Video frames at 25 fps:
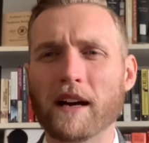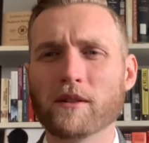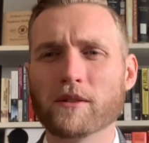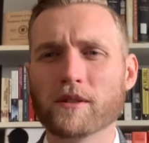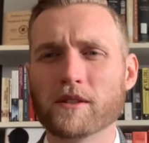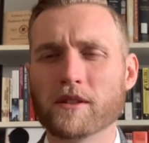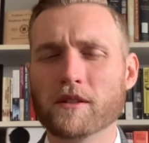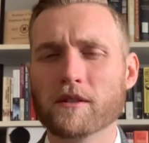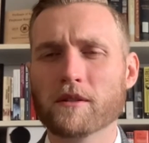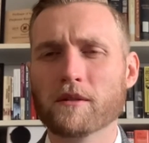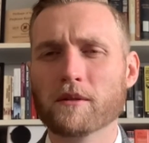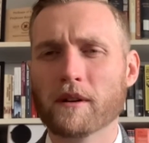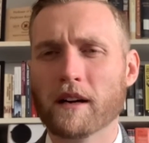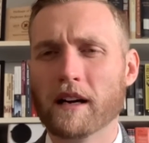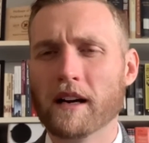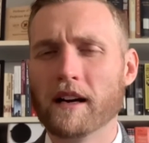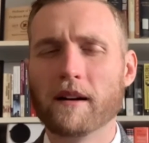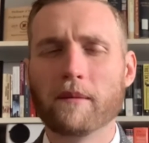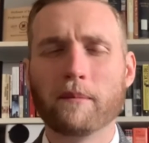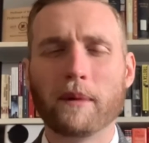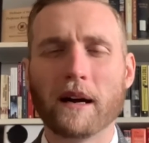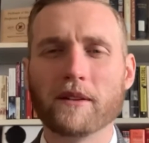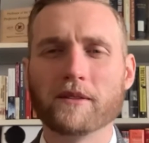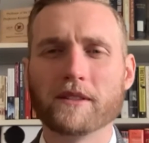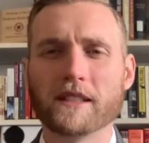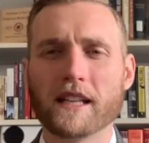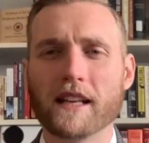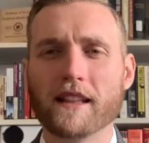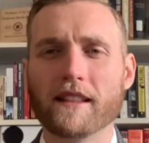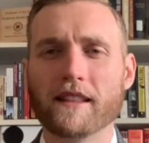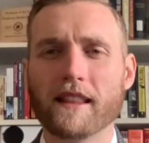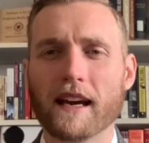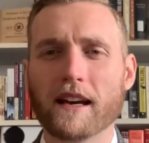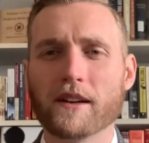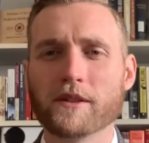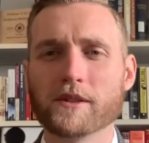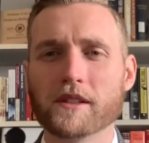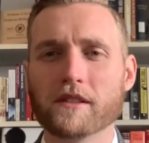to about
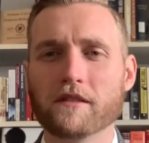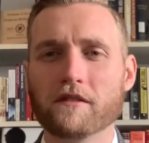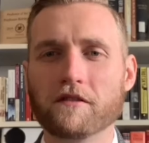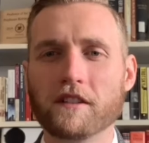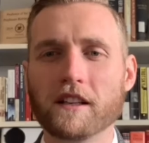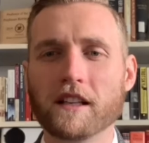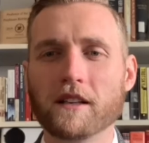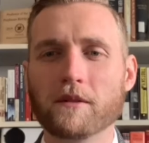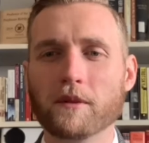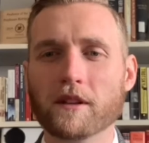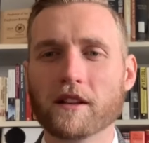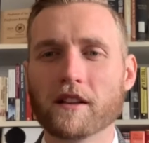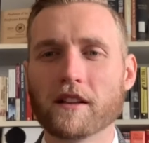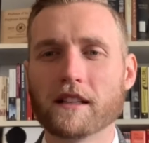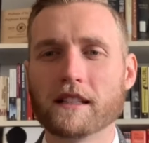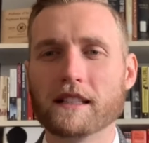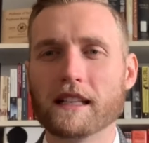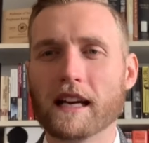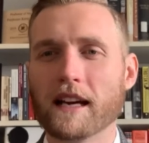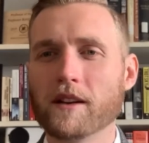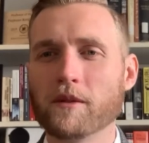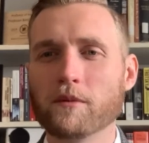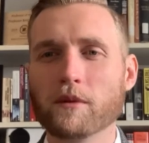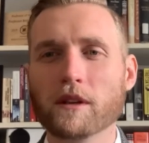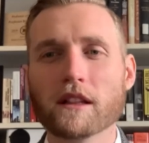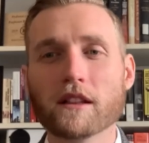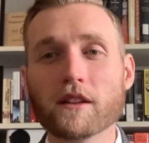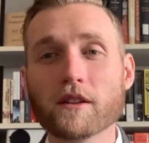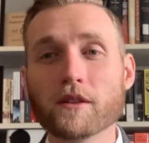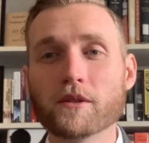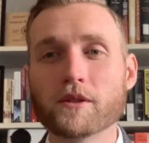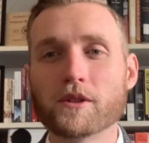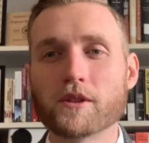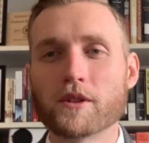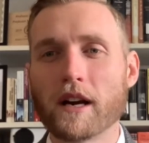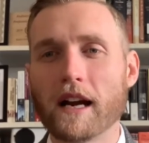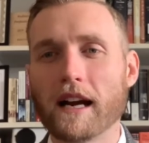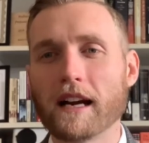10,000 feet, and we look down and we
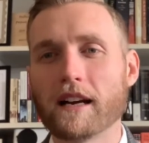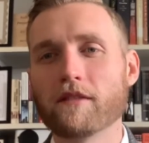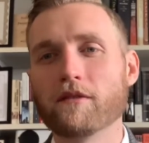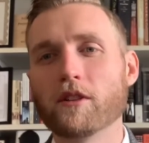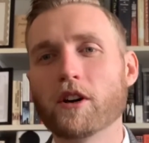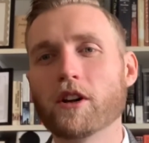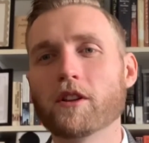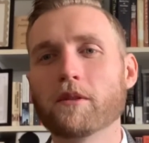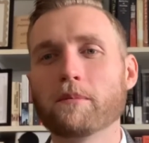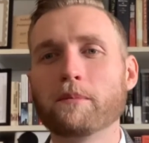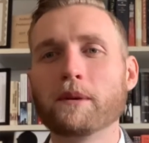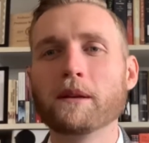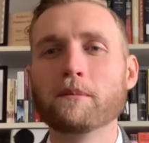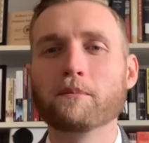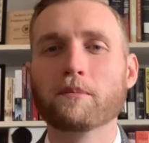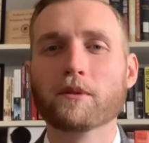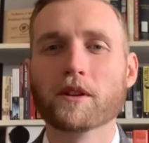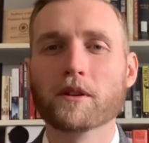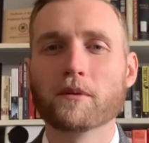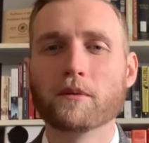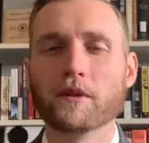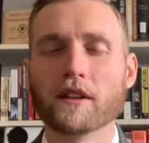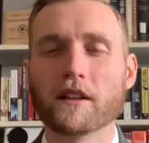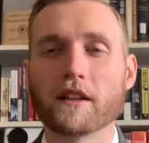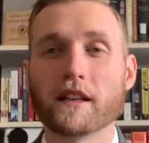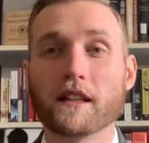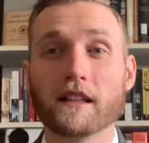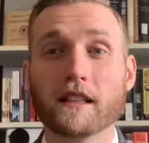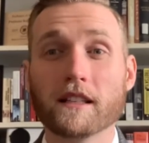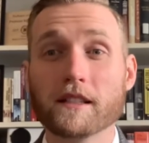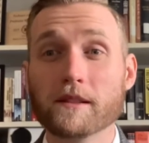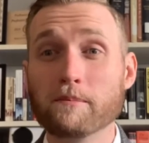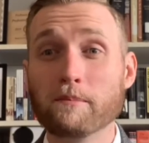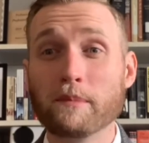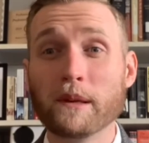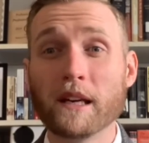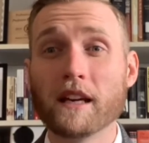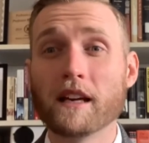lose track of all the people, and we look at these
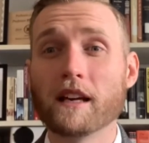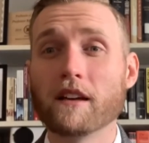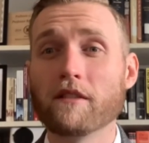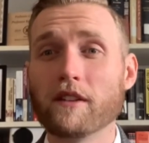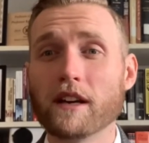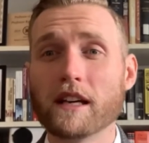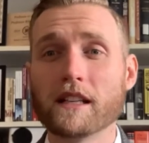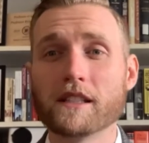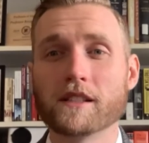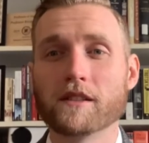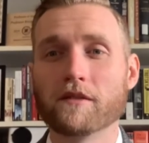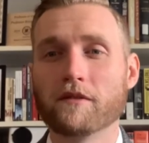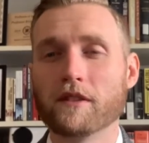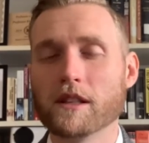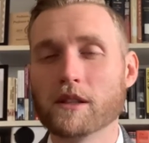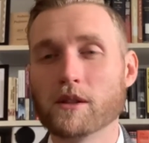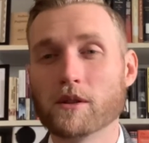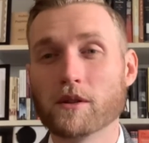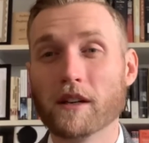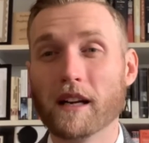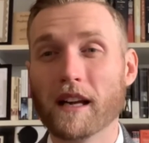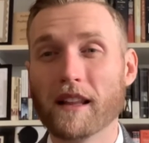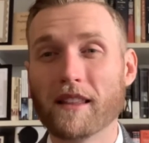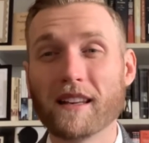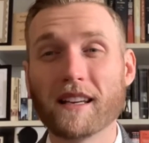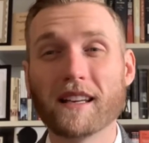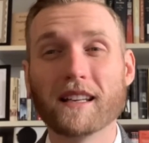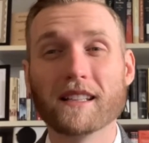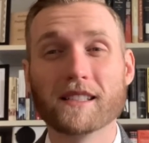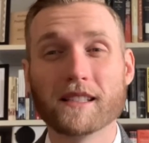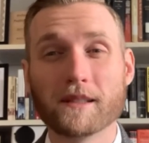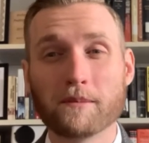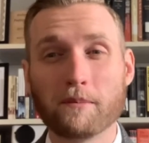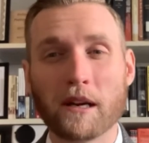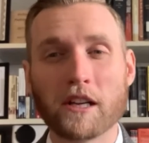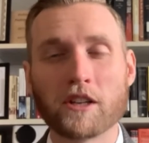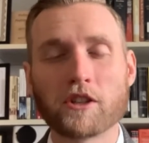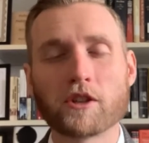big events of history. I think
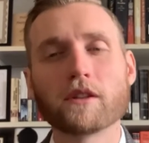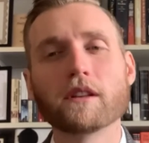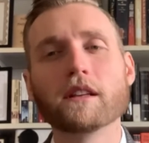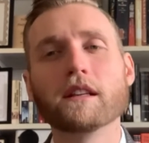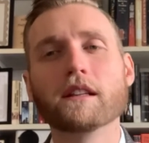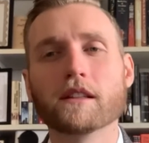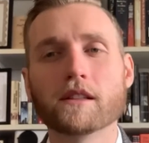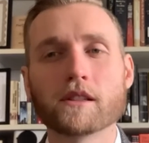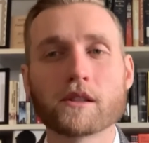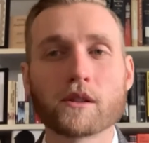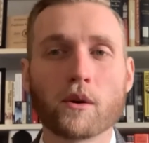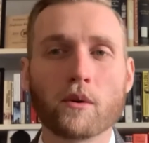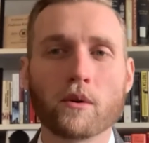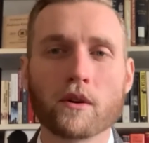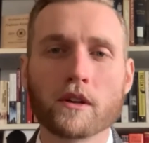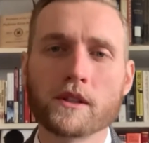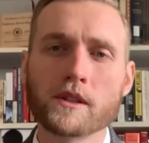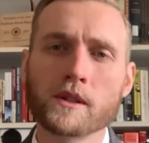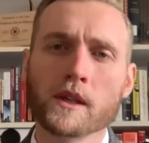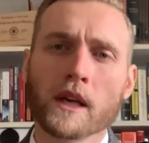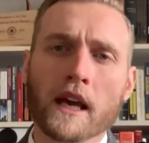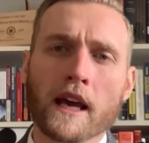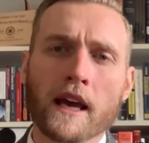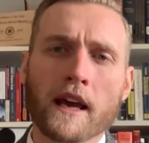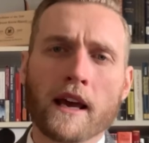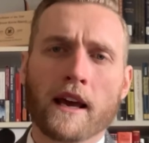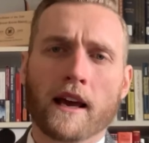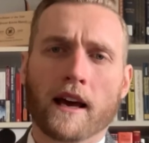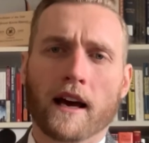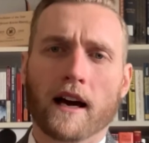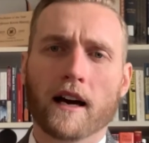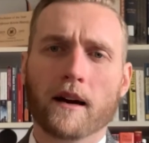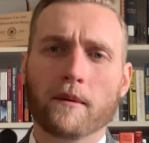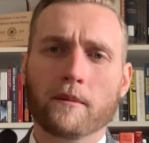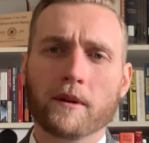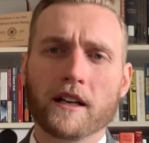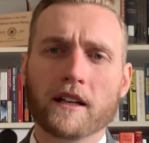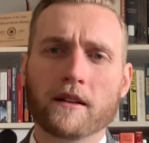especially in this course,
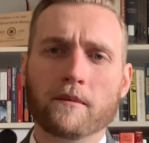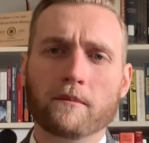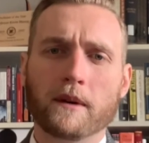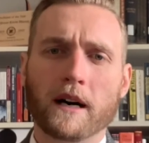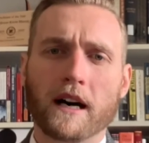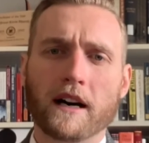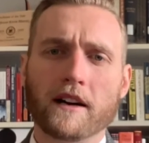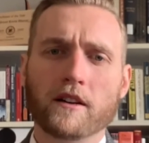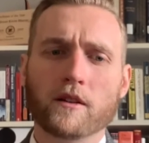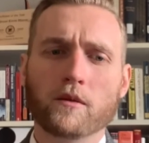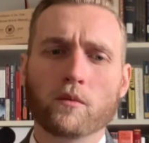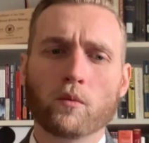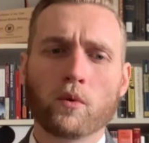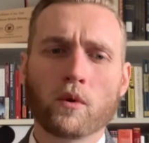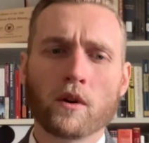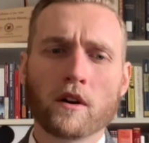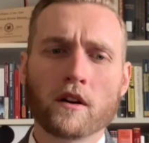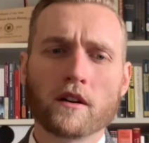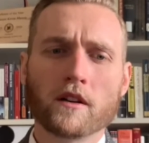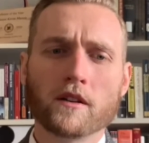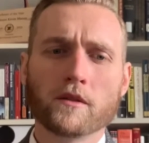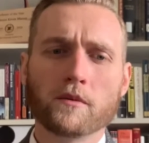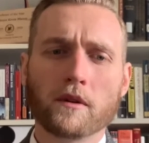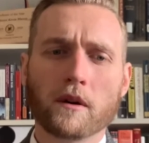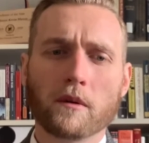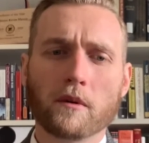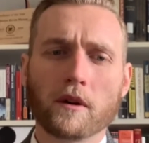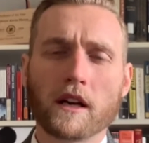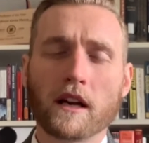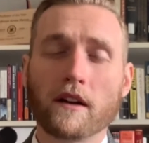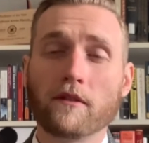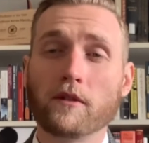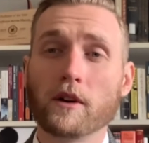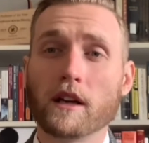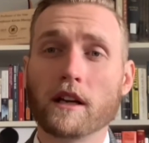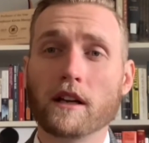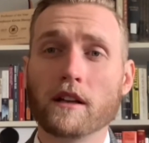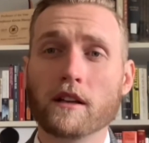in Modern World, where we're
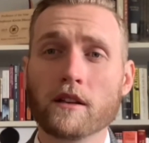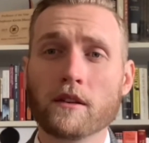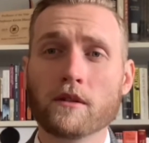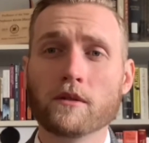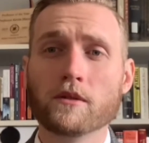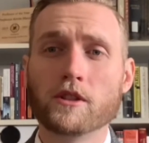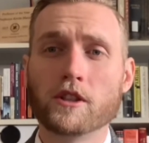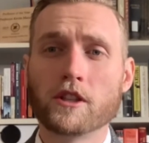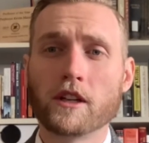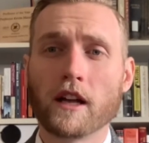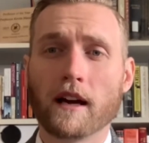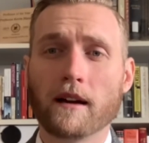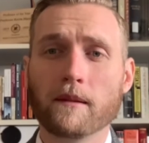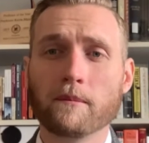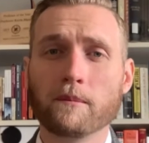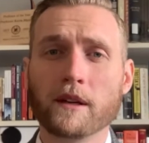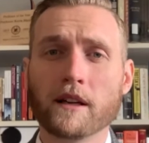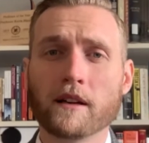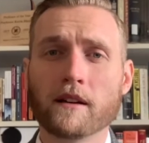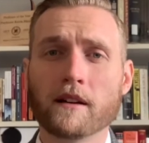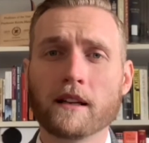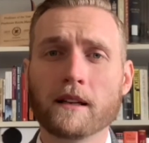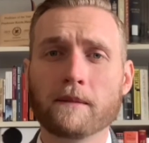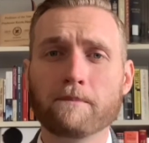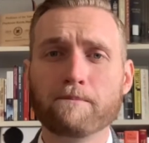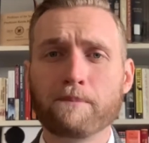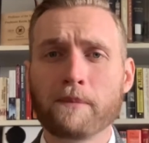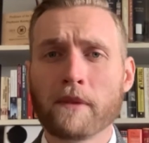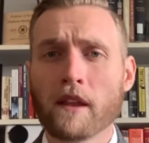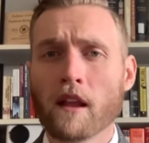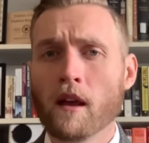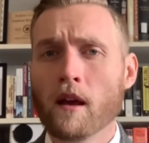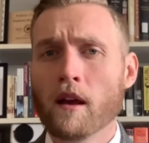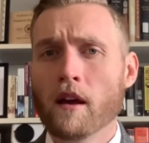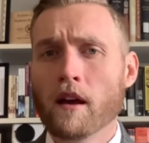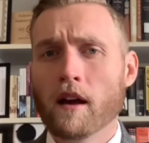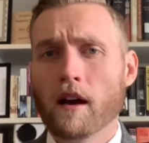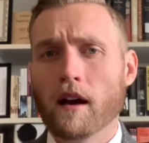covering a huge time period,
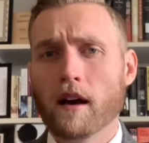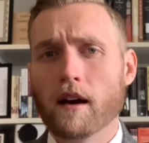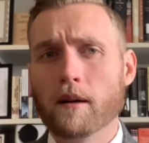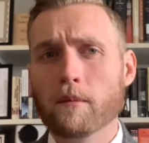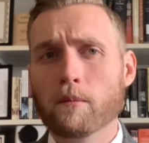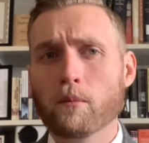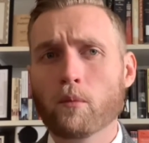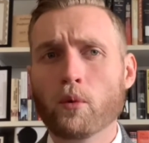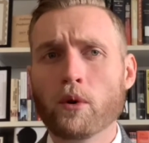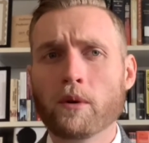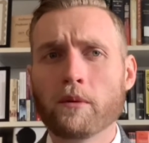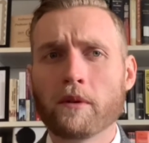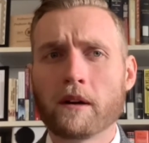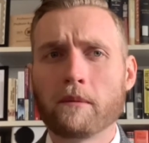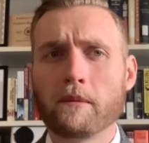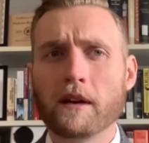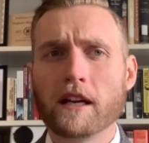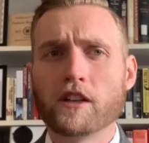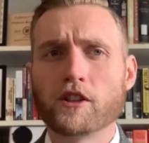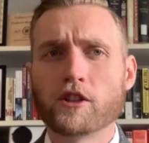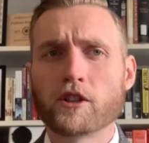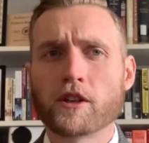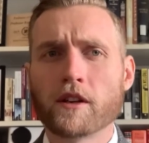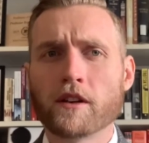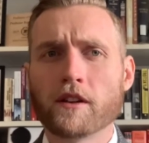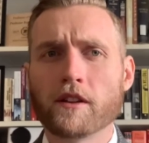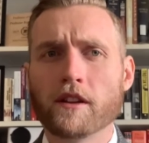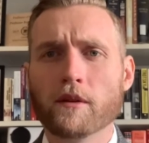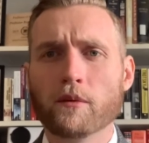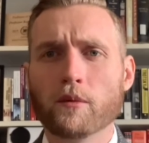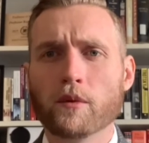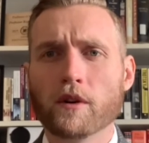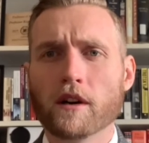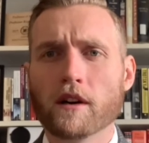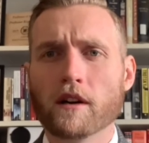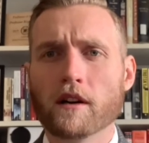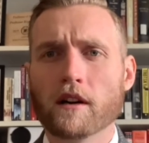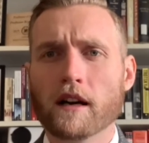we want to make sure that
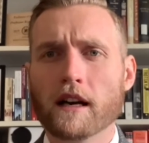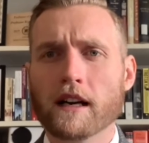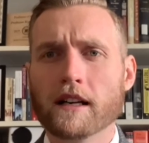we're